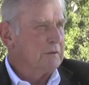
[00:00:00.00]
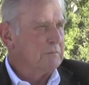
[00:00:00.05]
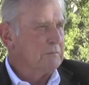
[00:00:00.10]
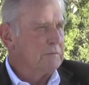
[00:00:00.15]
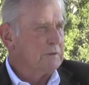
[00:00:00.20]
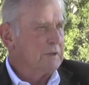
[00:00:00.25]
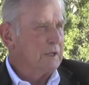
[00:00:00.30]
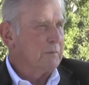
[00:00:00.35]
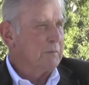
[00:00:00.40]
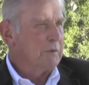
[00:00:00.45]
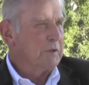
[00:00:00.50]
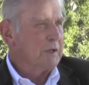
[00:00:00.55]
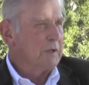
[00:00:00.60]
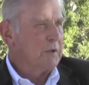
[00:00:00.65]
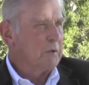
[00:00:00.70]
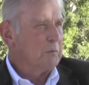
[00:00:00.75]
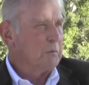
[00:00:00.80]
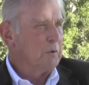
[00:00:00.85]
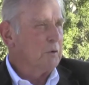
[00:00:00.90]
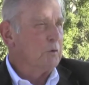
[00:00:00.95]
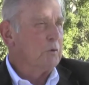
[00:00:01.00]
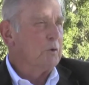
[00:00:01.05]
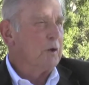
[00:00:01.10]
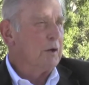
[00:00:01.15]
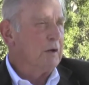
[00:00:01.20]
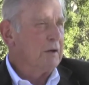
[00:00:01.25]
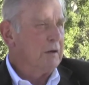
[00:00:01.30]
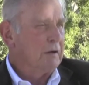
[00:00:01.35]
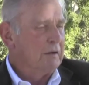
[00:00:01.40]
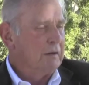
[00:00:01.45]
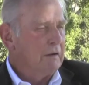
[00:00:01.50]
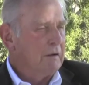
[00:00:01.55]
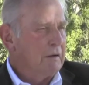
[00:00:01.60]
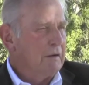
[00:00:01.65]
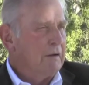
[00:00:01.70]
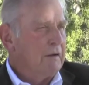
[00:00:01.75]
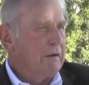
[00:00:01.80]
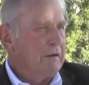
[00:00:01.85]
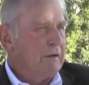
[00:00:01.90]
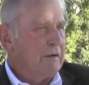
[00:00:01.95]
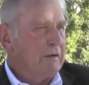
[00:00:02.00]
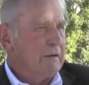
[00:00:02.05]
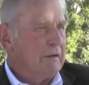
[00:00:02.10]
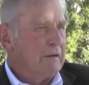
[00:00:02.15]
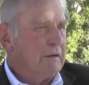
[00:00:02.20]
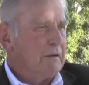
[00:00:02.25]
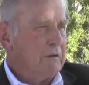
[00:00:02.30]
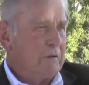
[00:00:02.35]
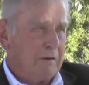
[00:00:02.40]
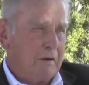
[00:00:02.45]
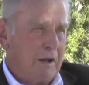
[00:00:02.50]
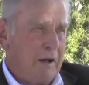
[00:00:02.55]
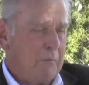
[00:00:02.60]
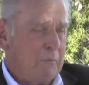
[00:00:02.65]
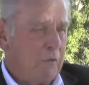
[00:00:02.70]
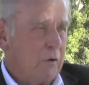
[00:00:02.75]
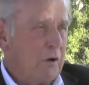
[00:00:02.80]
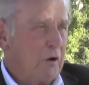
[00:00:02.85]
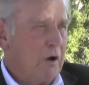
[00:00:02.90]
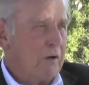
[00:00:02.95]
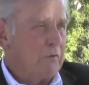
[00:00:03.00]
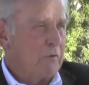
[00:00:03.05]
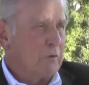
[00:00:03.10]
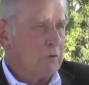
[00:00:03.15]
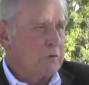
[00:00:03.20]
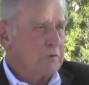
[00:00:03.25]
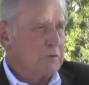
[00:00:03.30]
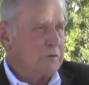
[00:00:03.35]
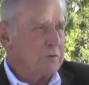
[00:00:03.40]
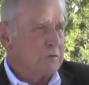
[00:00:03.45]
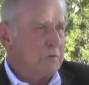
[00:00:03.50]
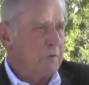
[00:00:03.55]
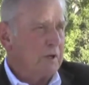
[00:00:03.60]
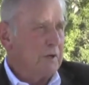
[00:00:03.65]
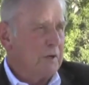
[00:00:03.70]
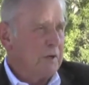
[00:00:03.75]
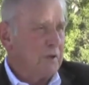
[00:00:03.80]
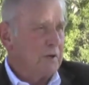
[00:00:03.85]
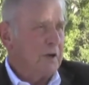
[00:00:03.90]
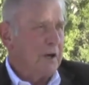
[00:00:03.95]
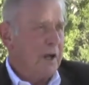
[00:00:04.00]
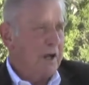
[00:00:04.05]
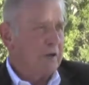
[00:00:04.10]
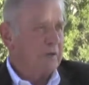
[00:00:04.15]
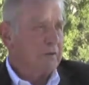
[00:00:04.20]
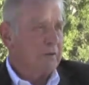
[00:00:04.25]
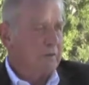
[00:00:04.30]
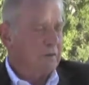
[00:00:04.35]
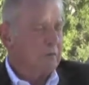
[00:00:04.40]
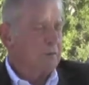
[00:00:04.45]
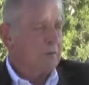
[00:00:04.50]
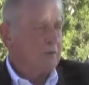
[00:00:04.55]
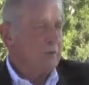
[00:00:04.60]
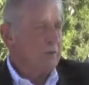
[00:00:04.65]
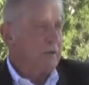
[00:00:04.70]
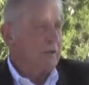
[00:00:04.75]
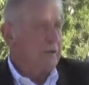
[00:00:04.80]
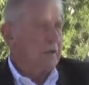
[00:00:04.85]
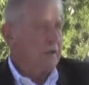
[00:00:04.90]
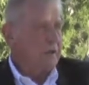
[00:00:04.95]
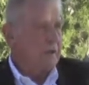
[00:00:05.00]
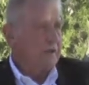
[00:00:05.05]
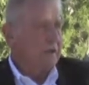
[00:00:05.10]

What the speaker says: San Mateo Muni. There are a lot more golf courses around here now than there were then.